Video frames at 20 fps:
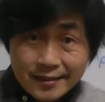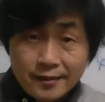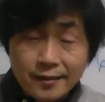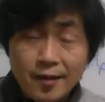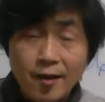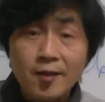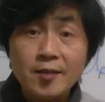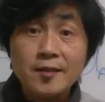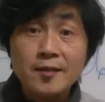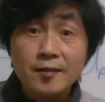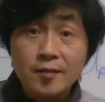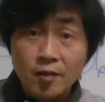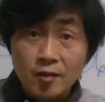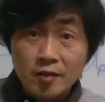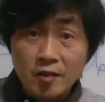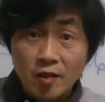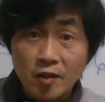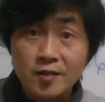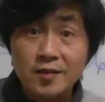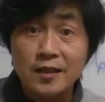
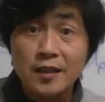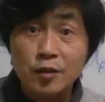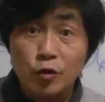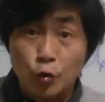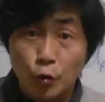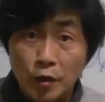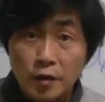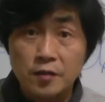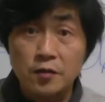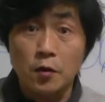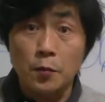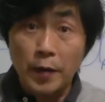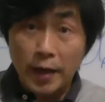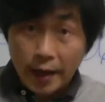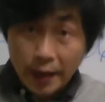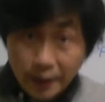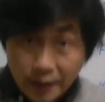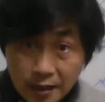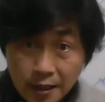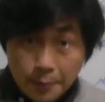constant concentration of
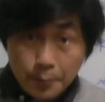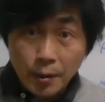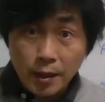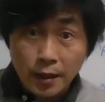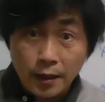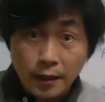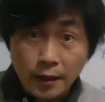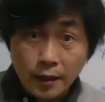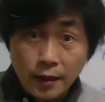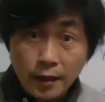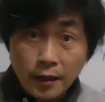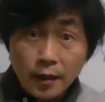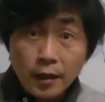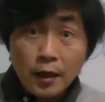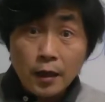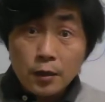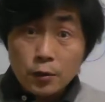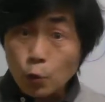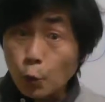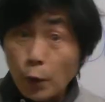ATP.
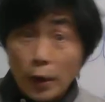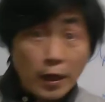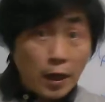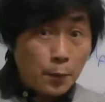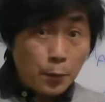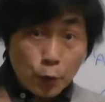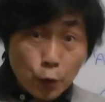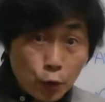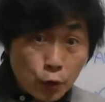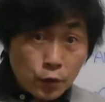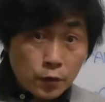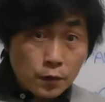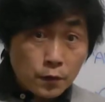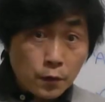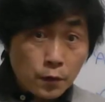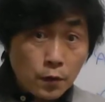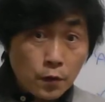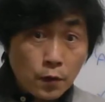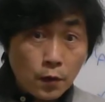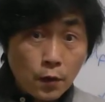So whenever used,
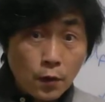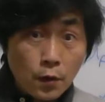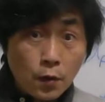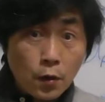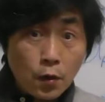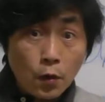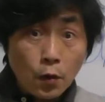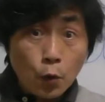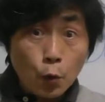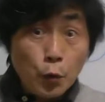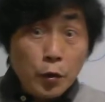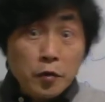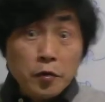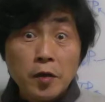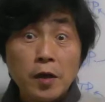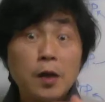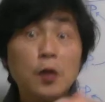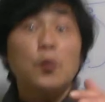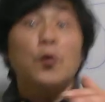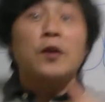we
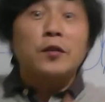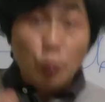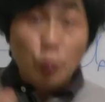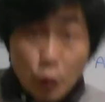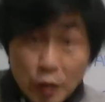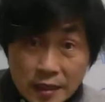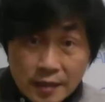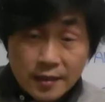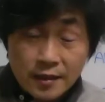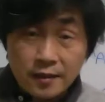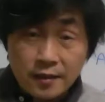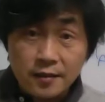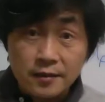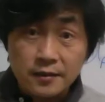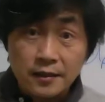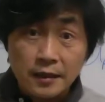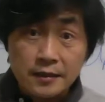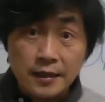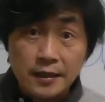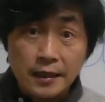really want to
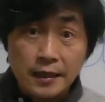resynthesize